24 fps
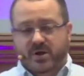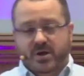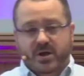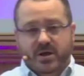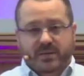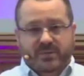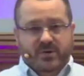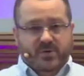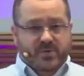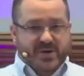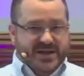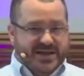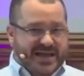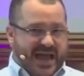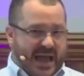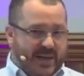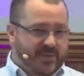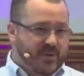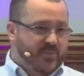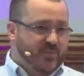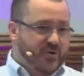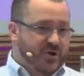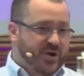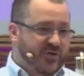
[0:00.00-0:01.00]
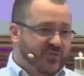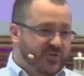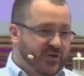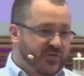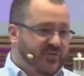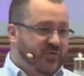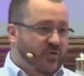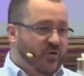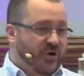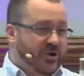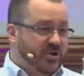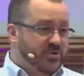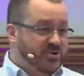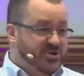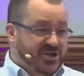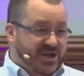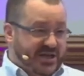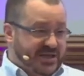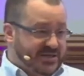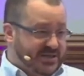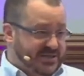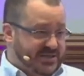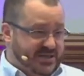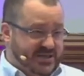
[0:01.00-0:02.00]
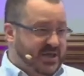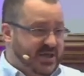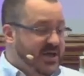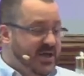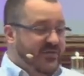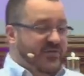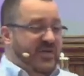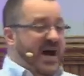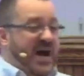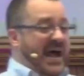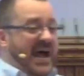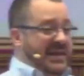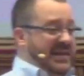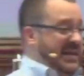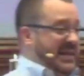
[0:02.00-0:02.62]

me recap it briefly for you. Jesus has finally